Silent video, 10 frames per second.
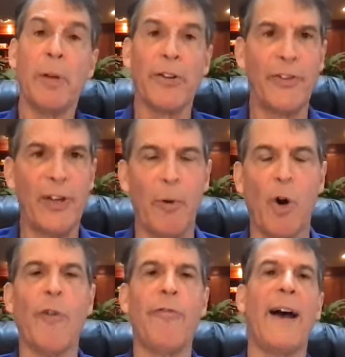
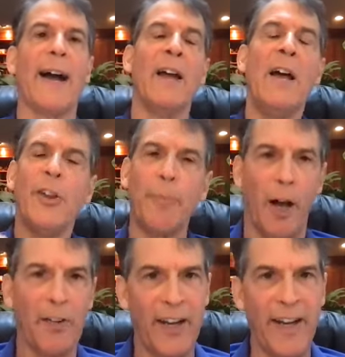Placebo effect,
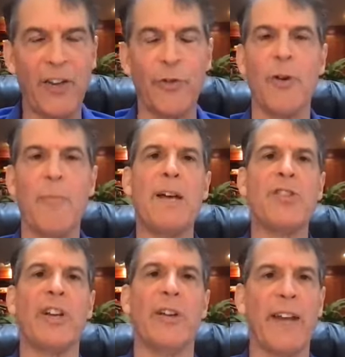spontaneous
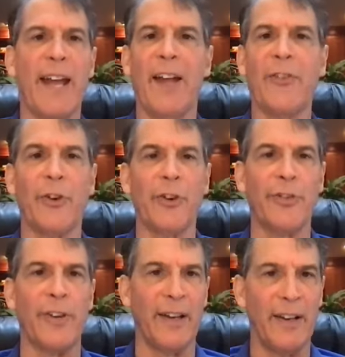remission of
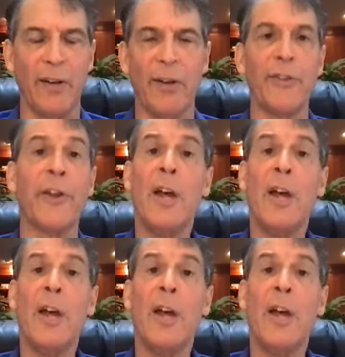cancers and illness,